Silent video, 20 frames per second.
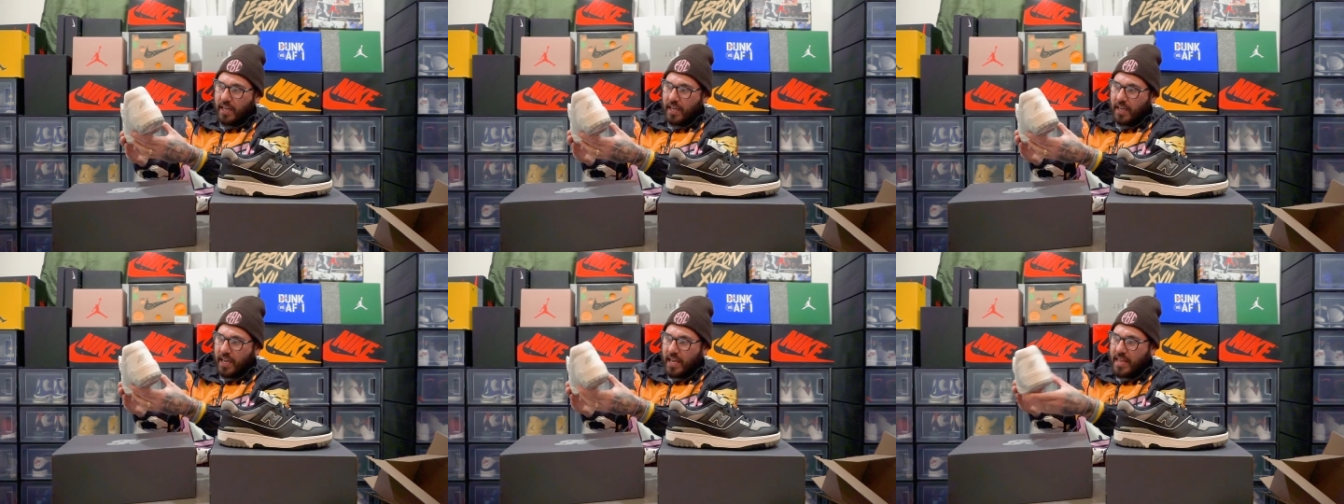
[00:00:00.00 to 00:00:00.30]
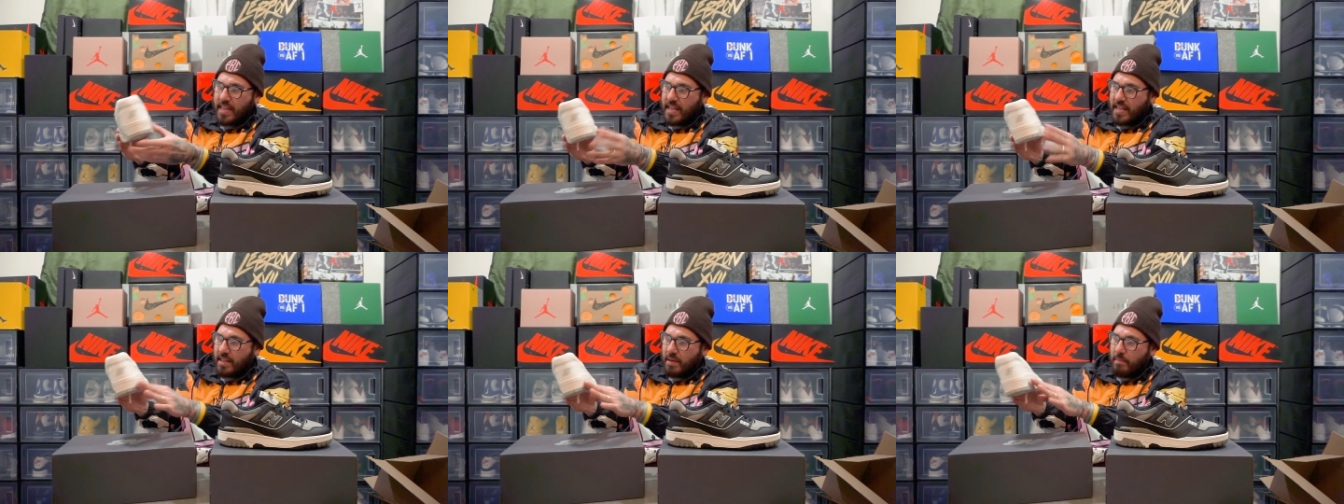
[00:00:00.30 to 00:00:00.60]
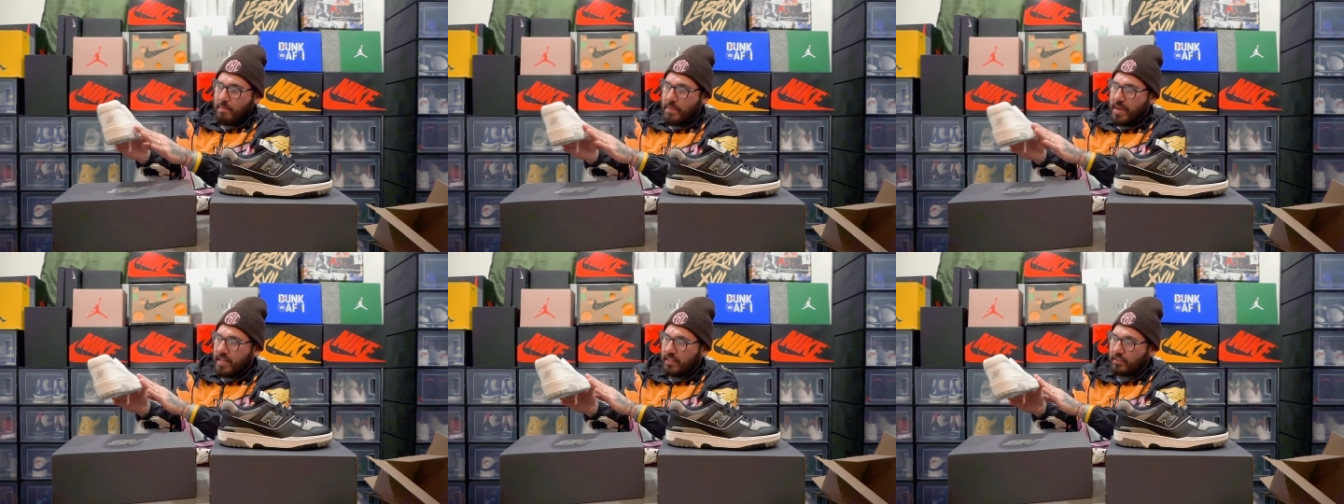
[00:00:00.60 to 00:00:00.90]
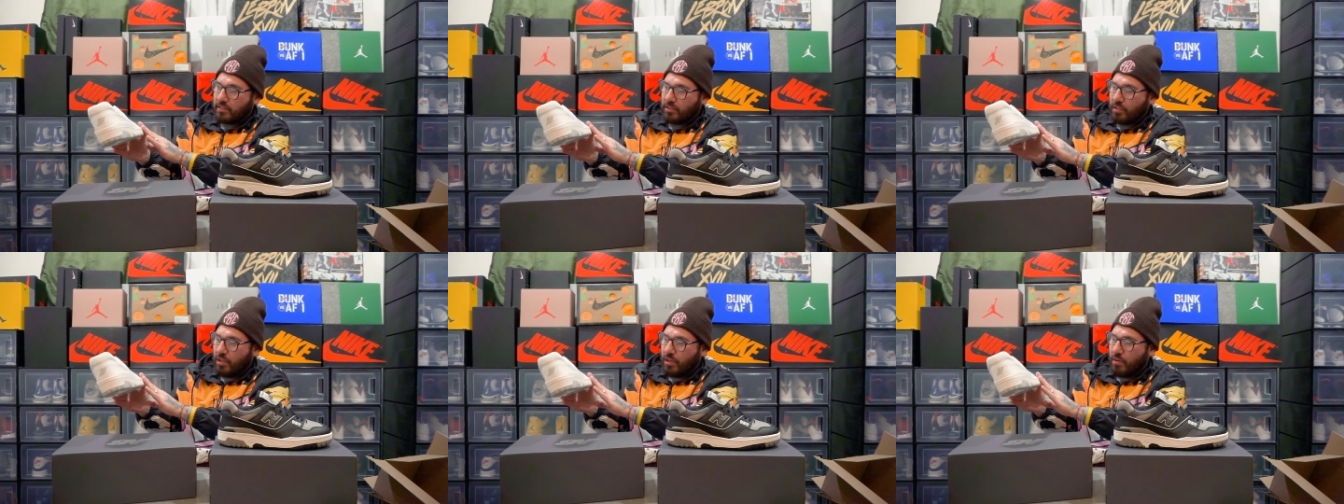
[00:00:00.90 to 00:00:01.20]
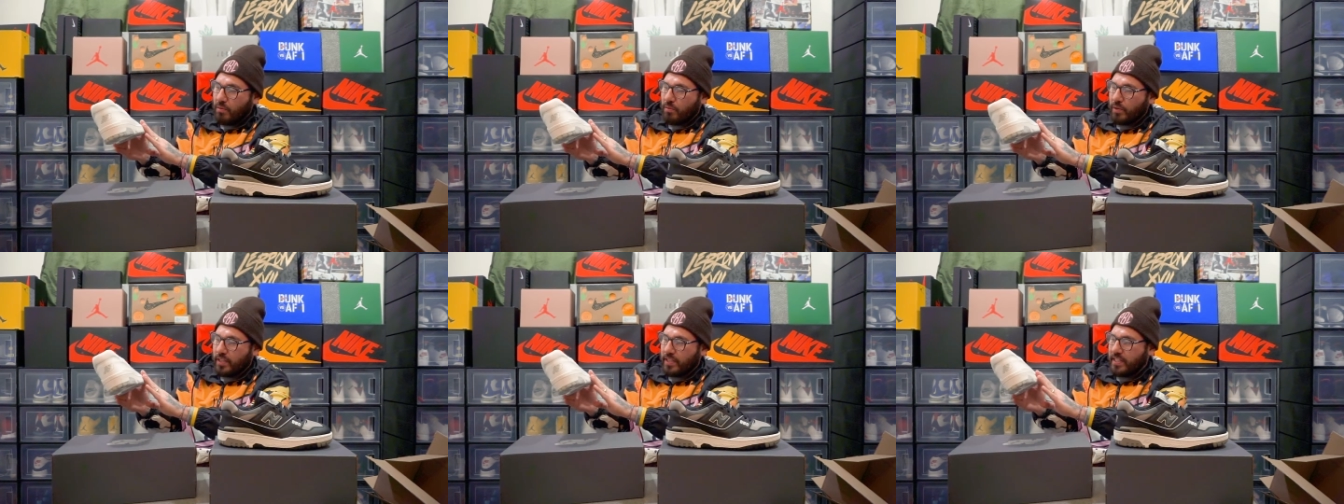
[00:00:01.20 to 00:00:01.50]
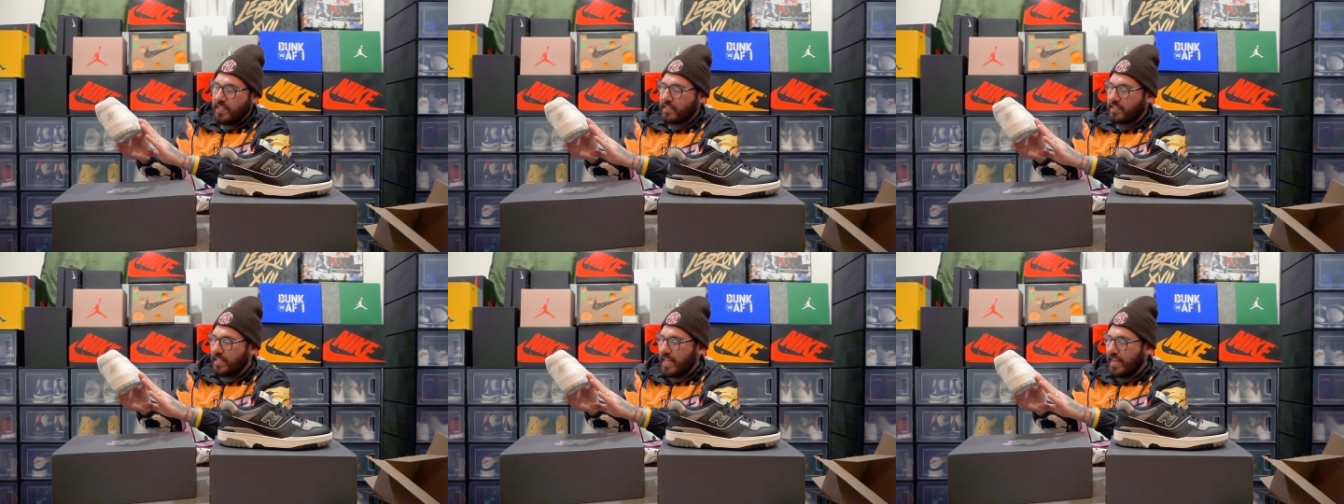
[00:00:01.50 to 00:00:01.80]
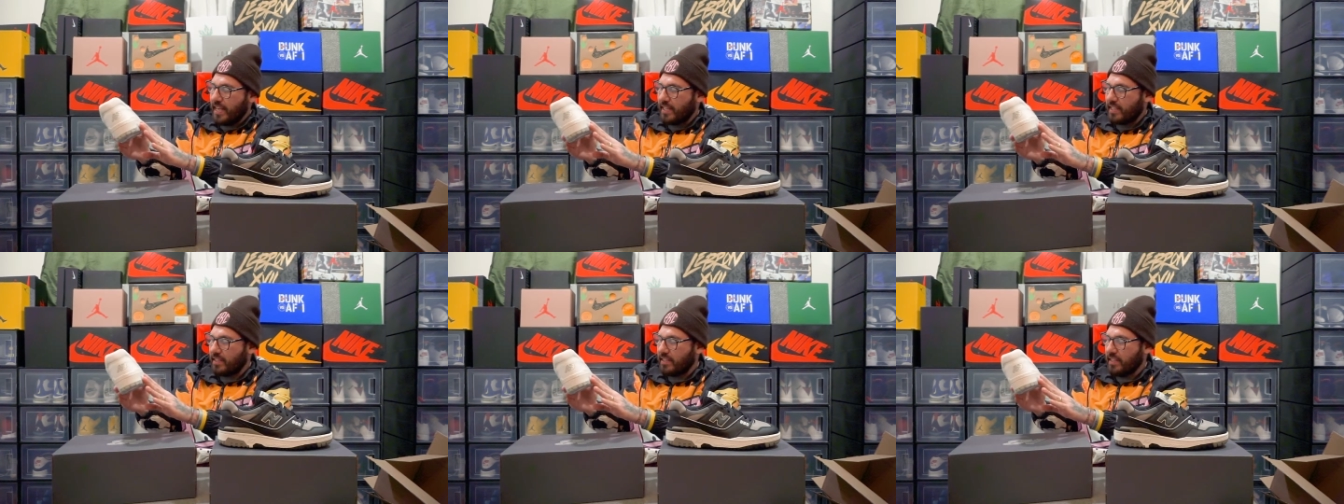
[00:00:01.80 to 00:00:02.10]
and then the midsole with this like
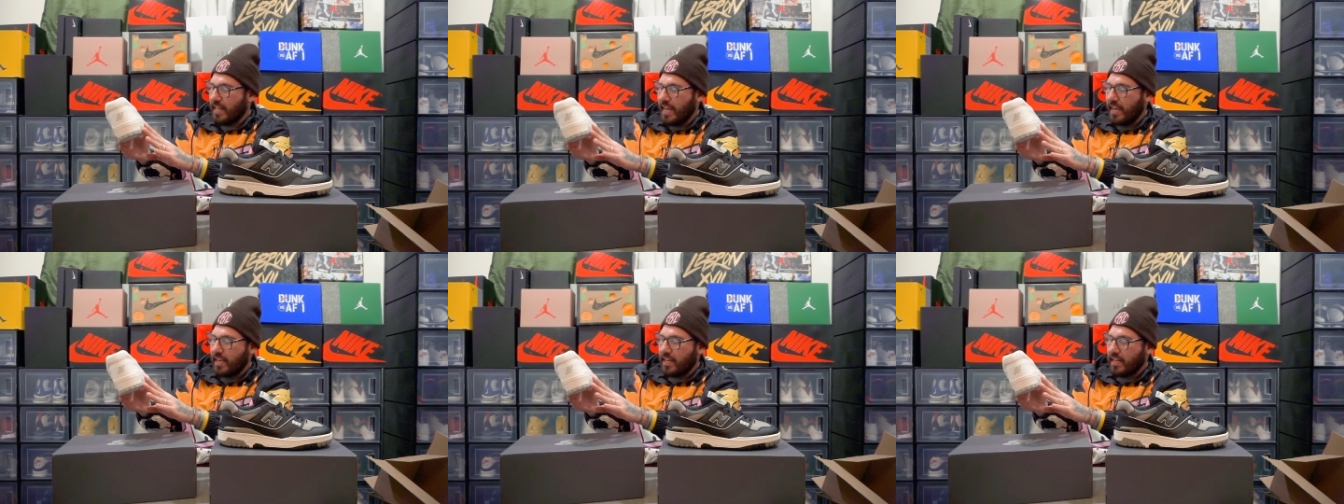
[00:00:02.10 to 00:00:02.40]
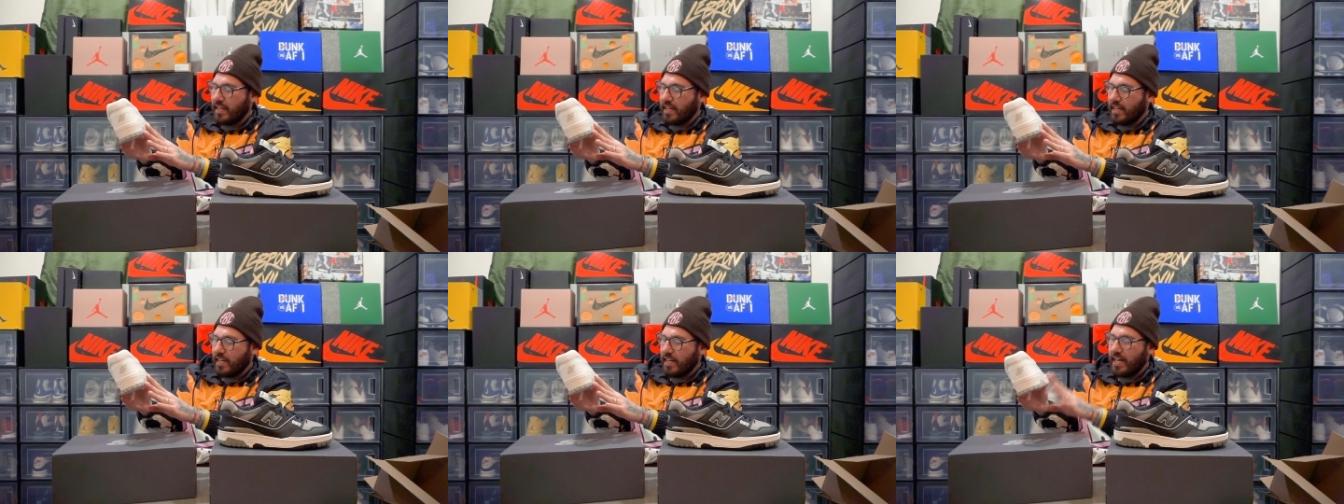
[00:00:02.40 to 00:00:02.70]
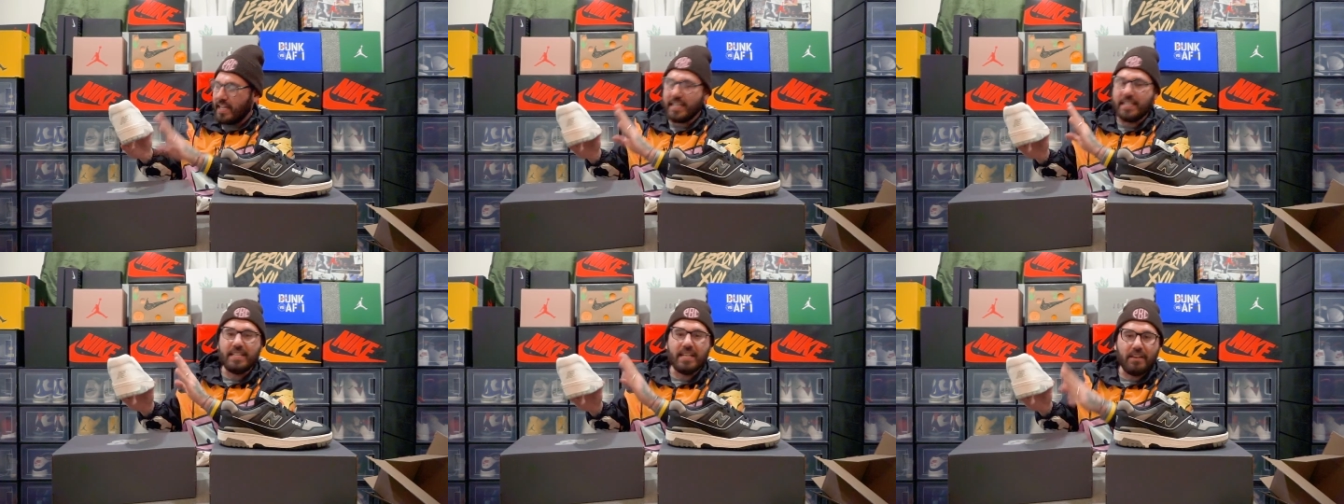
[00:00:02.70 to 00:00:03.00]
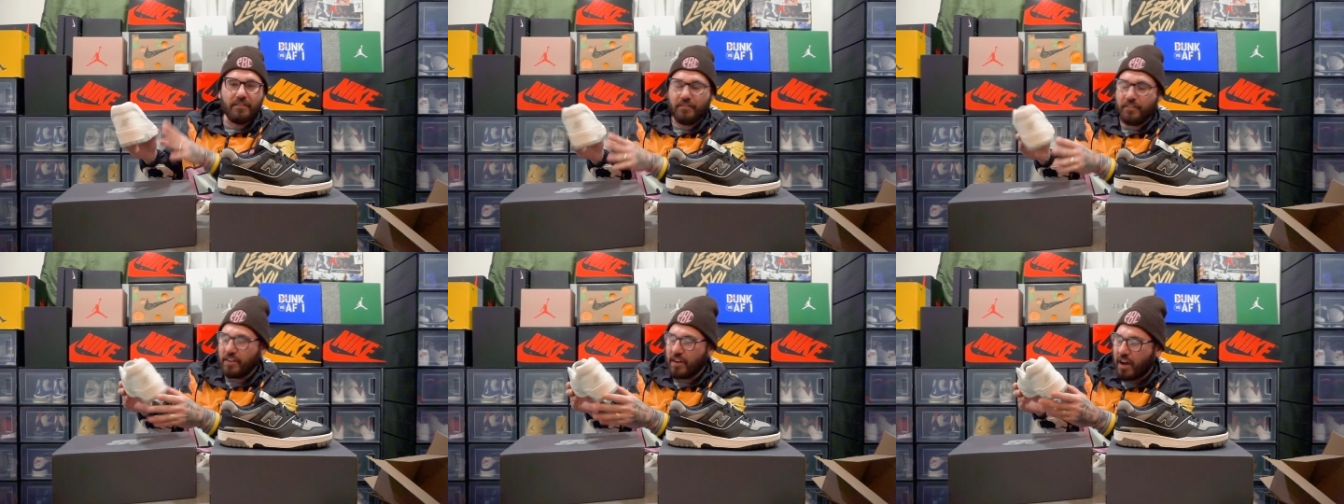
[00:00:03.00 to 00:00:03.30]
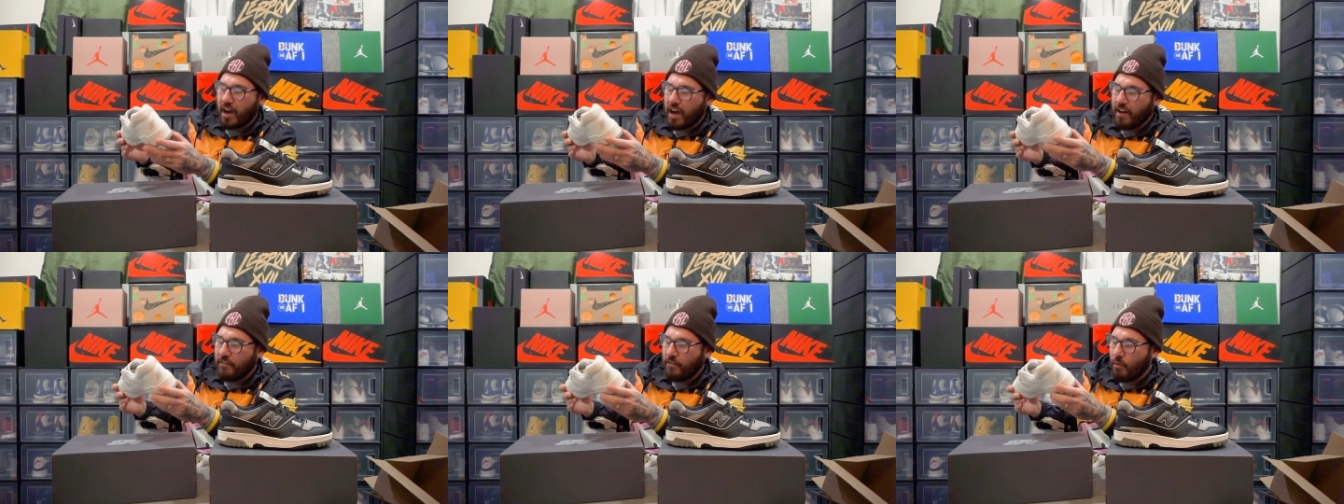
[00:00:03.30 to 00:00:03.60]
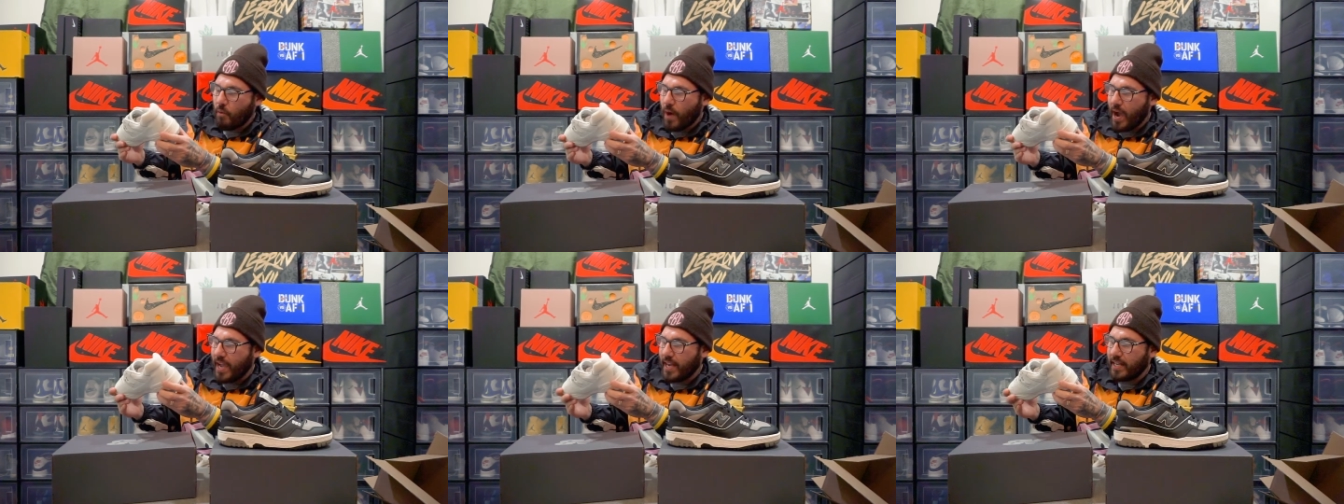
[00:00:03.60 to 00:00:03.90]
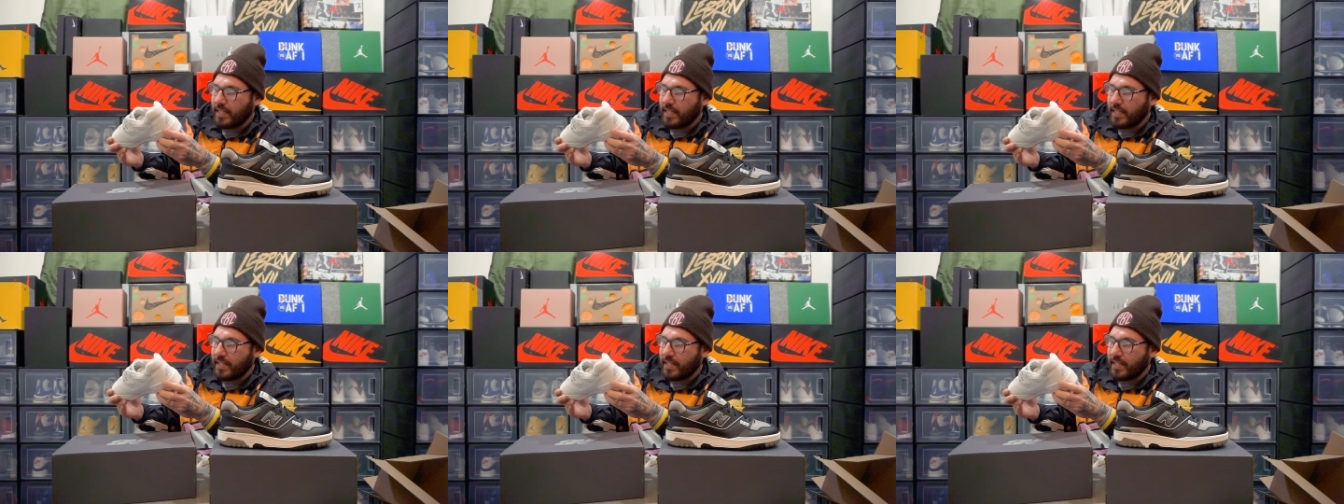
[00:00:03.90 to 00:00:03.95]
a different off-white.